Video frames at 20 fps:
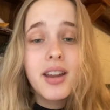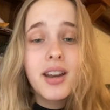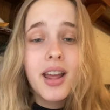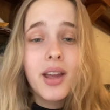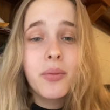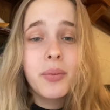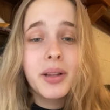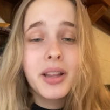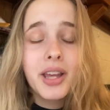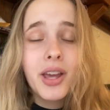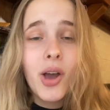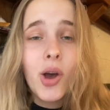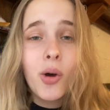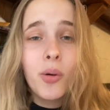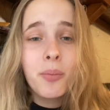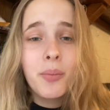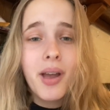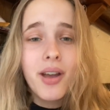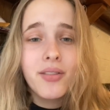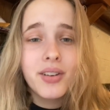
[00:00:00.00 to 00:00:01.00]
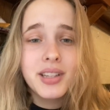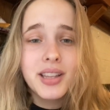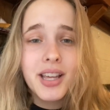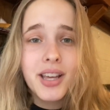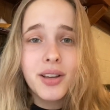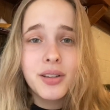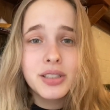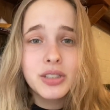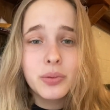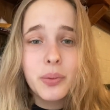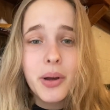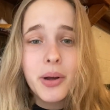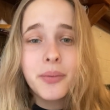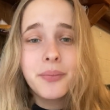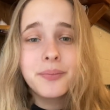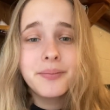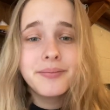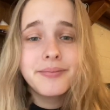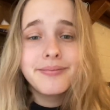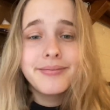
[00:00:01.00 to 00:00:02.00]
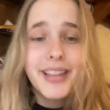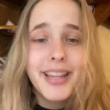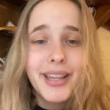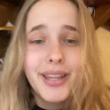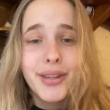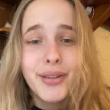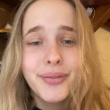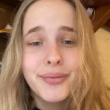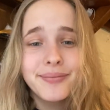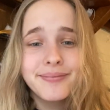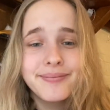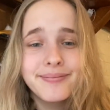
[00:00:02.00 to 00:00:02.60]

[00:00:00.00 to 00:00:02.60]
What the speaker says: and I really hope everything goes well. Thank you.